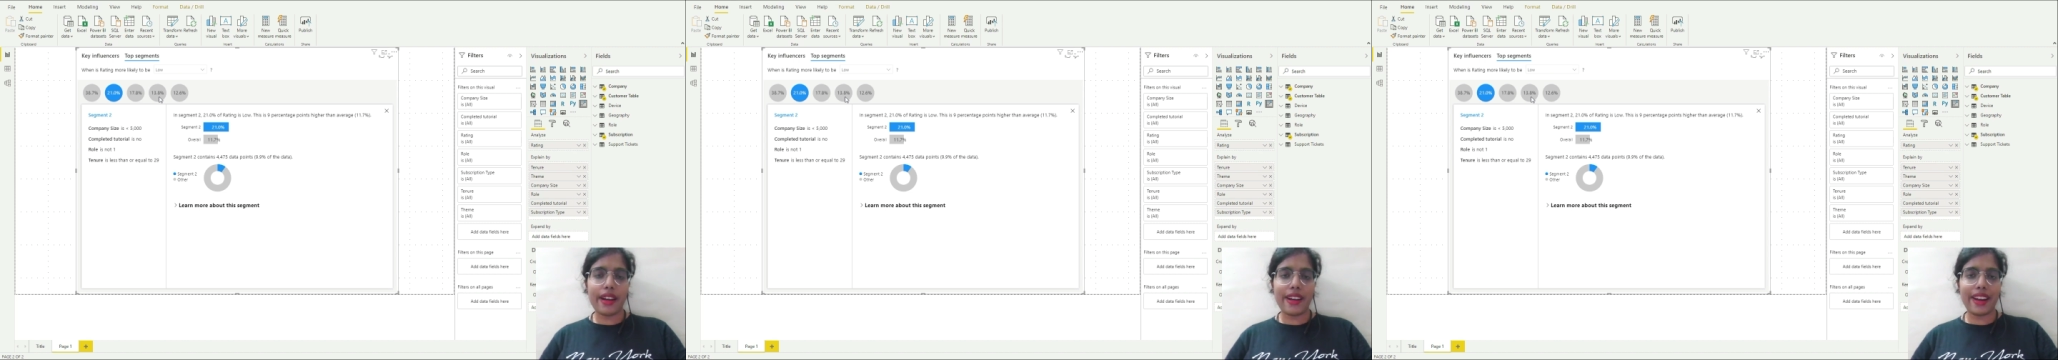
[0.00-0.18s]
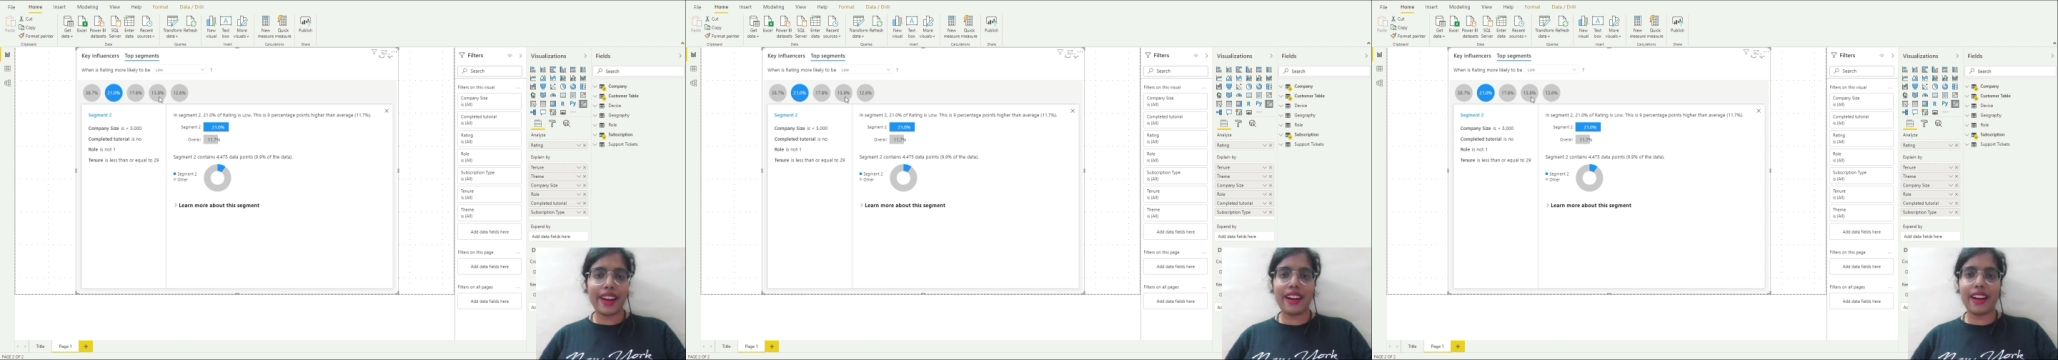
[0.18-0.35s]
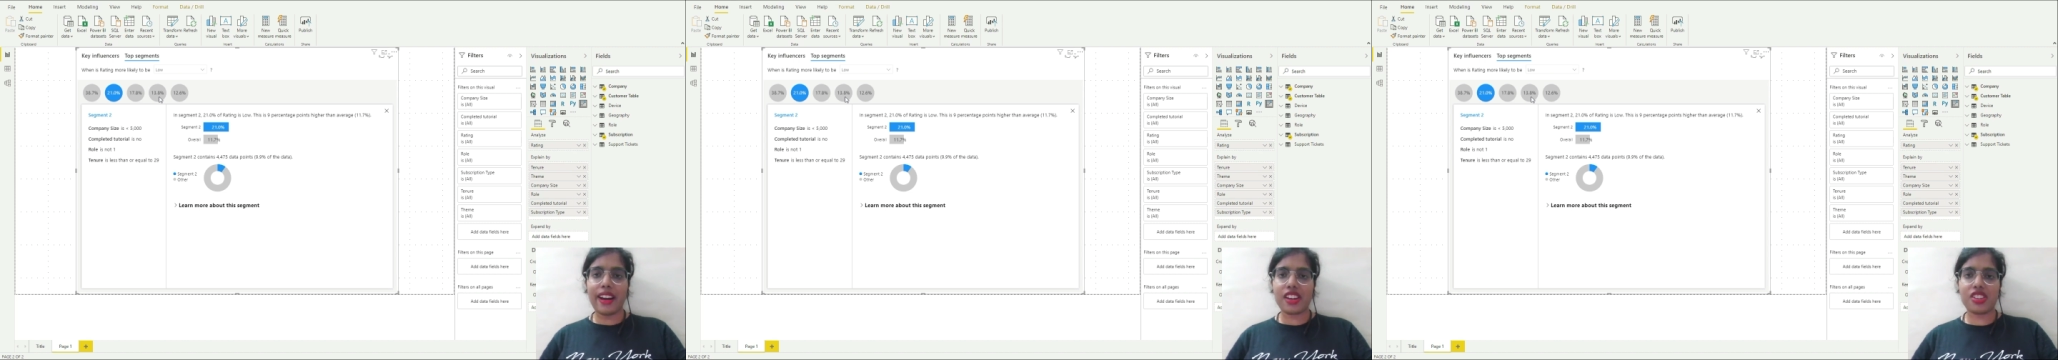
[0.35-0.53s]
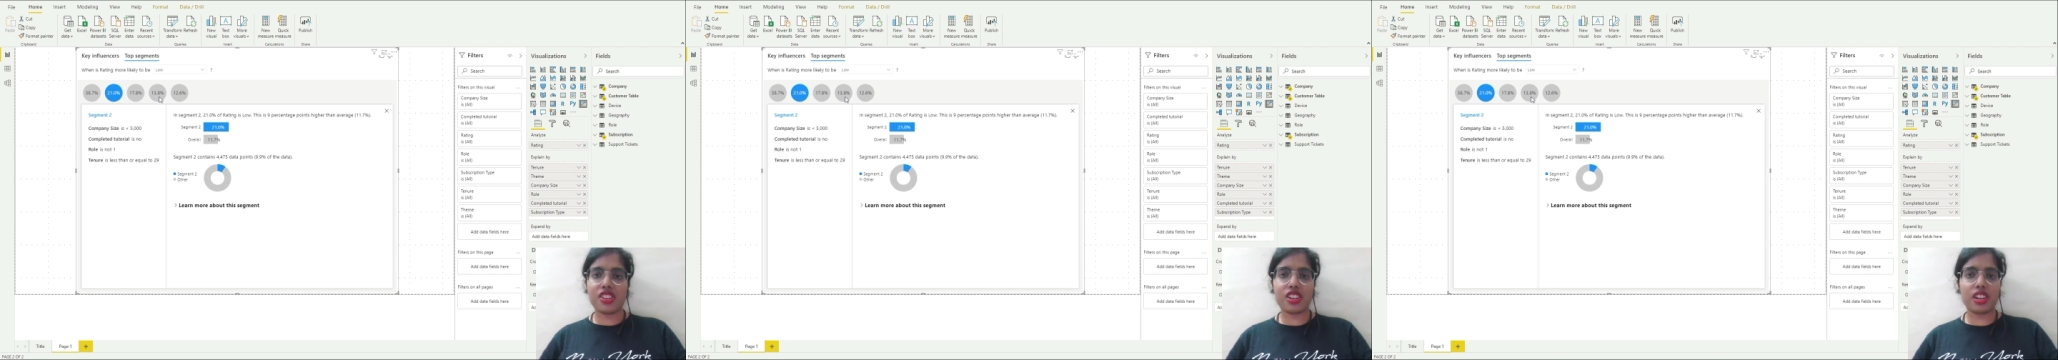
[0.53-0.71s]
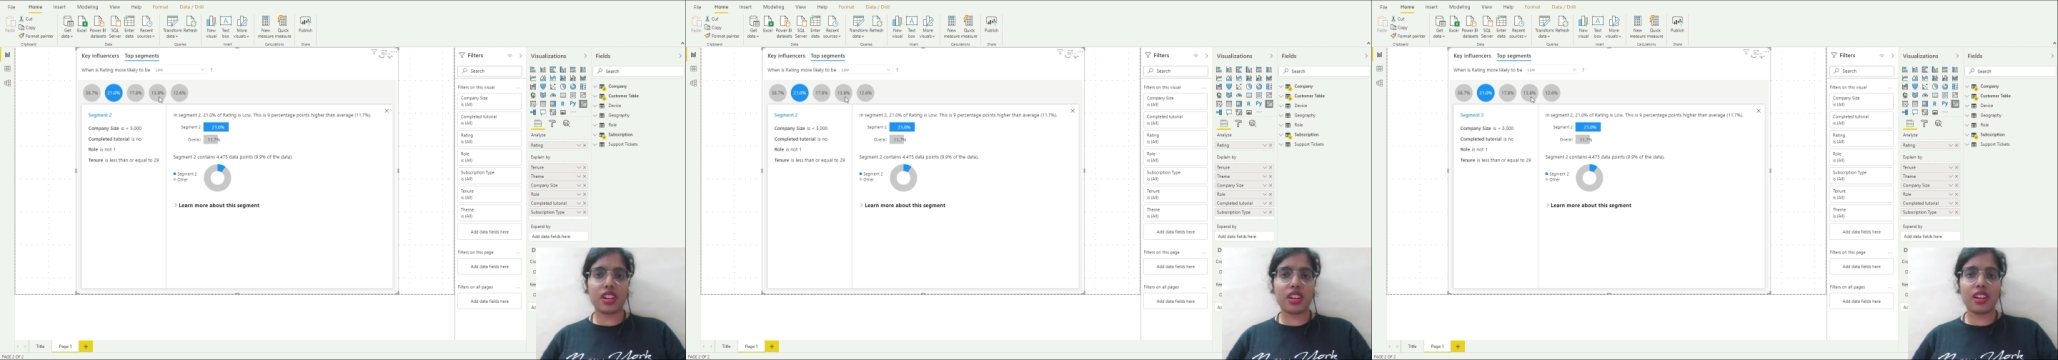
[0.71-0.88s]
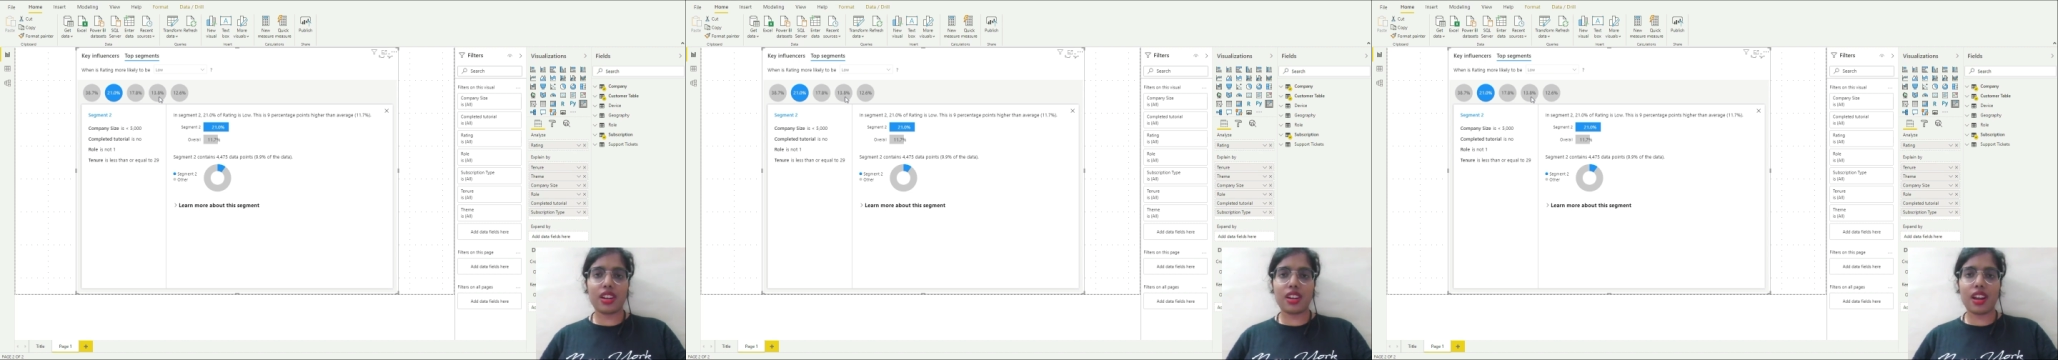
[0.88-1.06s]

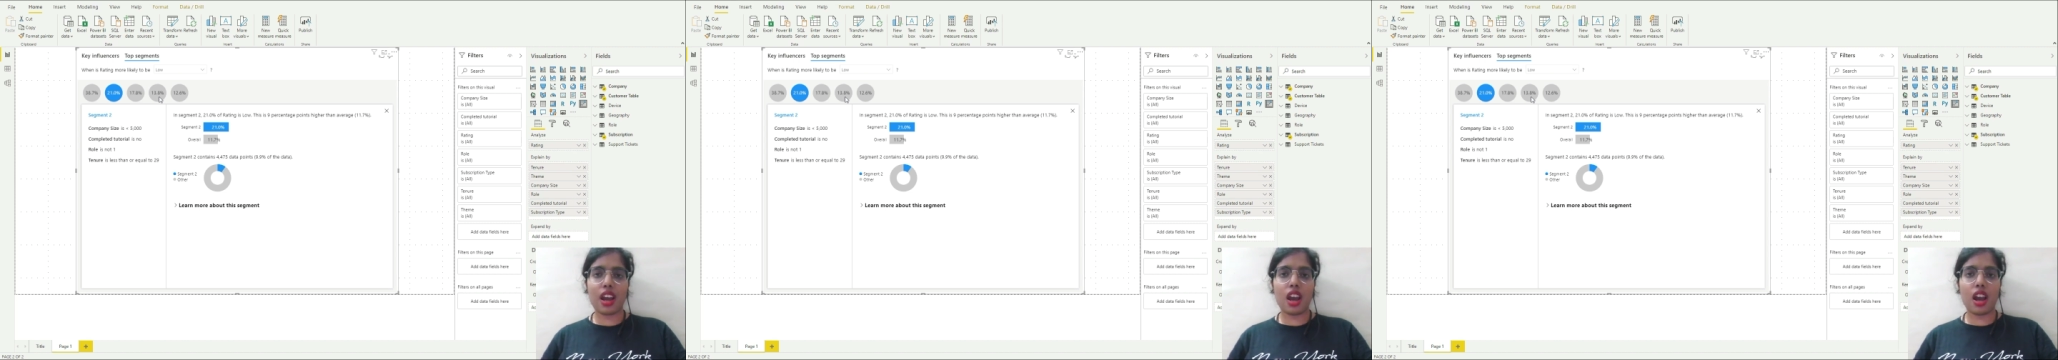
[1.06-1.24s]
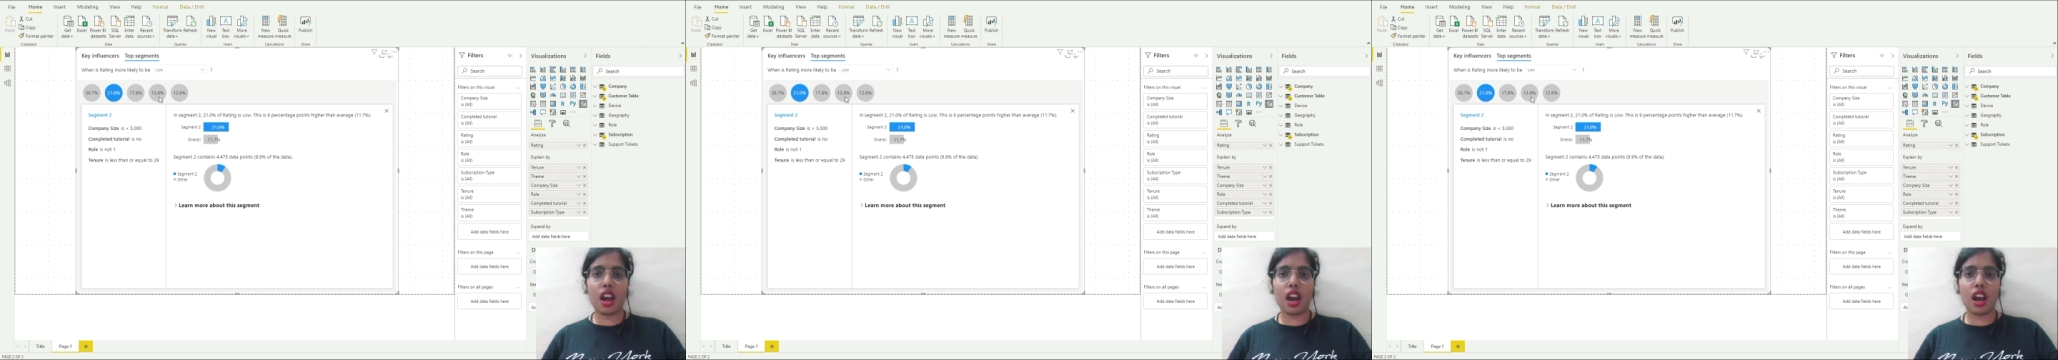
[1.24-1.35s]
regression,